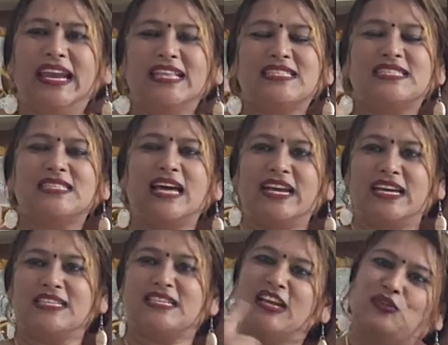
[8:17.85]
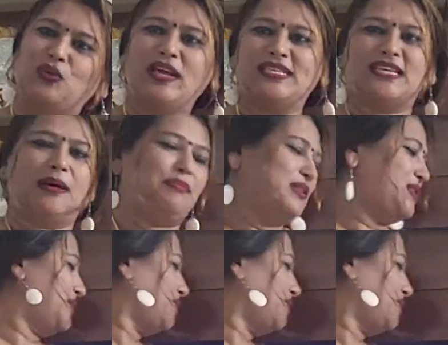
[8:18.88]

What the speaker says: Let's understand through examples.